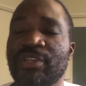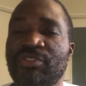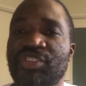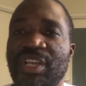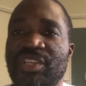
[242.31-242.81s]

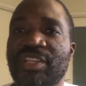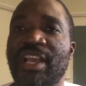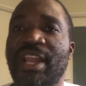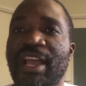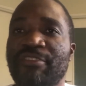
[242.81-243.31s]
to change
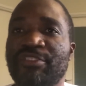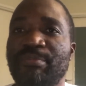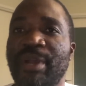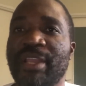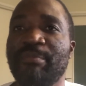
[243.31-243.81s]
their lives
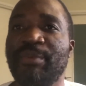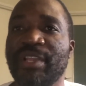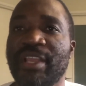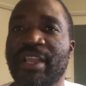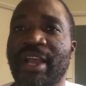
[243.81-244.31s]
by
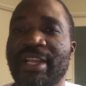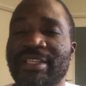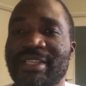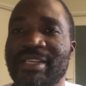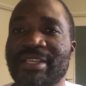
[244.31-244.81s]
bringing
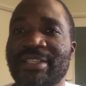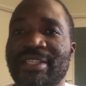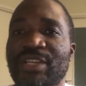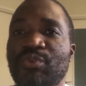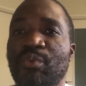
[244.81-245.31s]
ideas
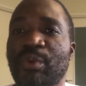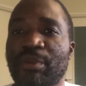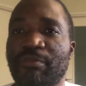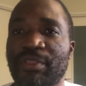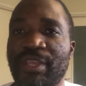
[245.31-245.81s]
that will work
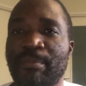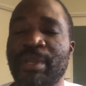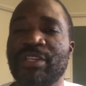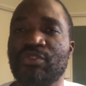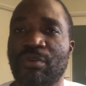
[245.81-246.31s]
for them
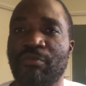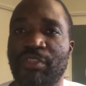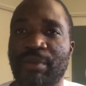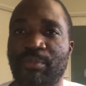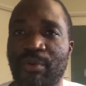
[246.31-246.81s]
and solve
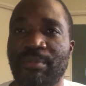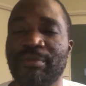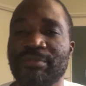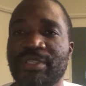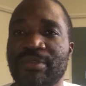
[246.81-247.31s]
their
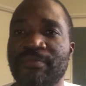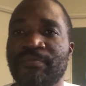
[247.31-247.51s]
problems.